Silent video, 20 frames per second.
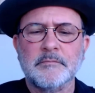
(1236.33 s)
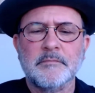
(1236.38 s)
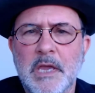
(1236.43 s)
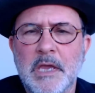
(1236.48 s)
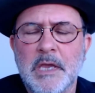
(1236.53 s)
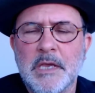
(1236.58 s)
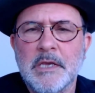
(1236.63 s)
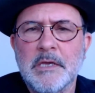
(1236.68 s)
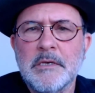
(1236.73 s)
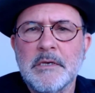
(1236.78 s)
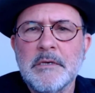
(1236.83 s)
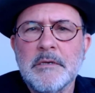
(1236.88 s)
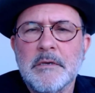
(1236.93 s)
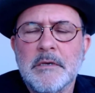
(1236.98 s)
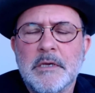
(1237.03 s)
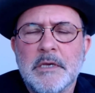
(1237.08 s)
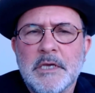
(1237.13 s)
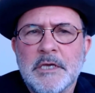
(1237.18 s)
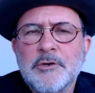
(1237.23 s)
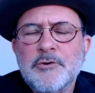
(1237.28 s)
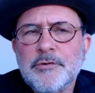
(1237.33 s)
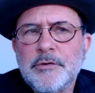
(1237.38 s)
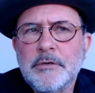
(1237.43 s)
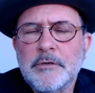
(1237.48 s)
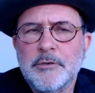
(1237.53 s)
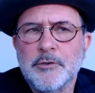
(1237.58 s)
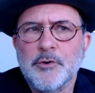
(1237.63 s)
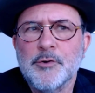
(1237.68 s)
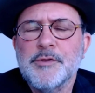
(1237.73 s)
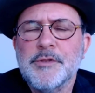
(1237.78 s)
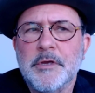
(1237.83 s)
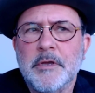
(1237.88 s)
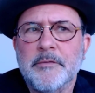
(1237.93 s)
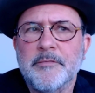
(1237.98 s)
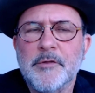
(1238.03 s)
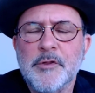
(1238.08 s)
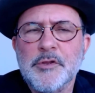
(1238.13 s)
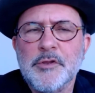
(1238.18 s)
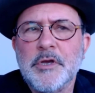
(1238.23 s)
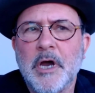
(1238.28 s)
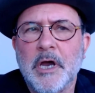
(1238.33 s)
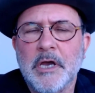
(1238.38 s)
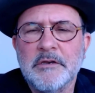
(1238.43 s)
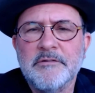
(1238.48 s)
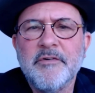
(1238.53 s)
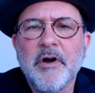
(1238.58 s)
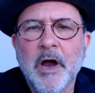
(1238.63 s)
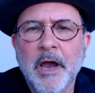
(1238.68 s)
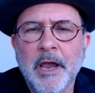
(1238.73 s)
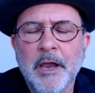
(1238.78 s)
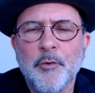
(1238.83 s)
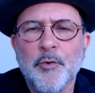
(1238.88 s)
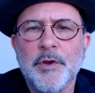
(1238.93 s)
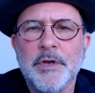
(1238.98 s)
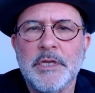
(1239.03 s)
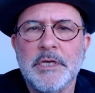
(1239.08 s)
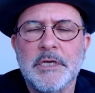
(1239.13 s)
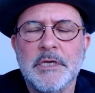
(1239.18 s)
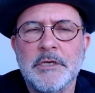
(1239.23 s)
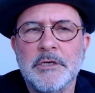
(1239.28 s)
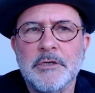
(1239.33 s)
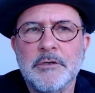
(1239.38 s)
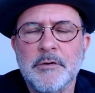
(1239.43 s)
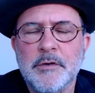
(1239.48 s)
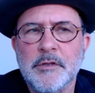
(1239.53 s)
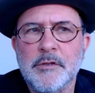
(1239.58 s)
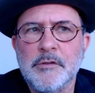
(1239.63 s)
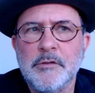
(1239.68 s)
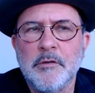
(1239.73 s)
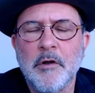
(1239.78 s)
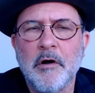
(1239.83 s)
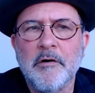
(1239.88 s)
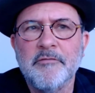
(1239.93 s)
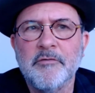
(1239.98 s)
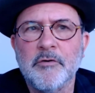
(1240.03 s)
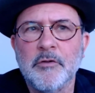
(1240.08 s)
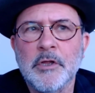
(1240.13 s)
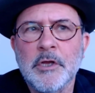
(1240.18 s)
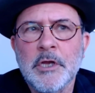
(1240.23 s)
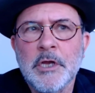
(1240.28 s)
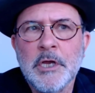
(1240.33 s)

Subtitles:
In introducing this kind of irony into his novel,